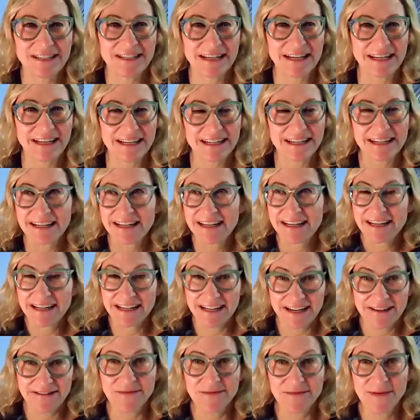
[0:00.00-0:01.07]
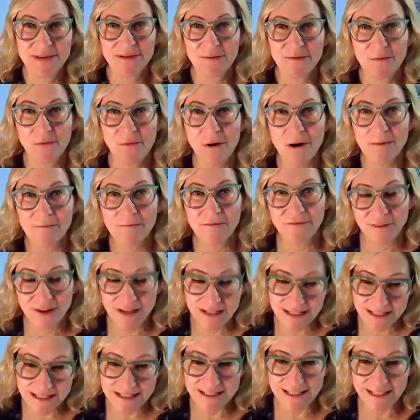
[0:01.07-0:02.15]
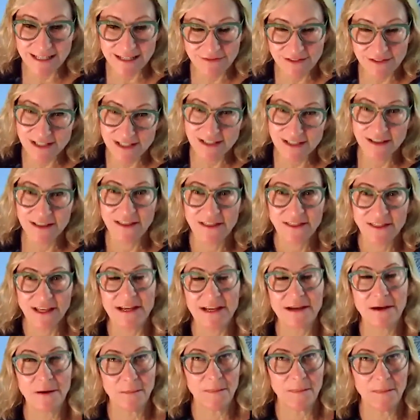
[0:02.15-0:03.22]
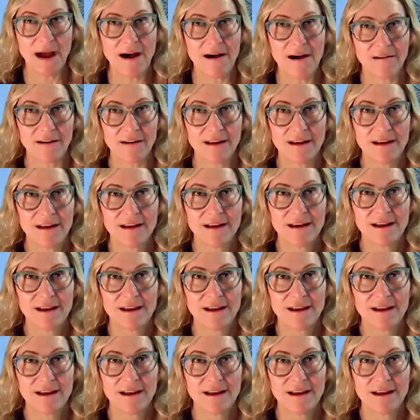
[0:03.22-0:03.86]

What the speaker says: Like it gives me the warm fuzzies even to think about